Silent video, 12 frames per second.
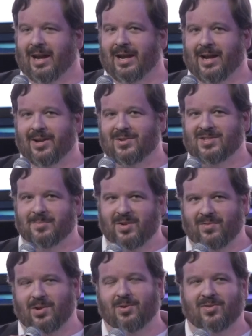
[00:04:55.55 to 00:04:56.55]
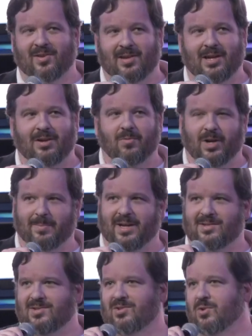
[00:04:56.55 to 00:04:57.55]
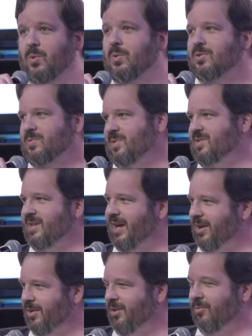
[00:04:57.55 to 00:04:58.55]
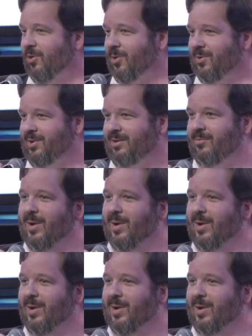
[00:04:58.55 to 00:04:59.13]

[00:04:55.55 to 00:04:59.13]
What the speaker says: And I know some of you are thinking, what about the scooters we see out on the road?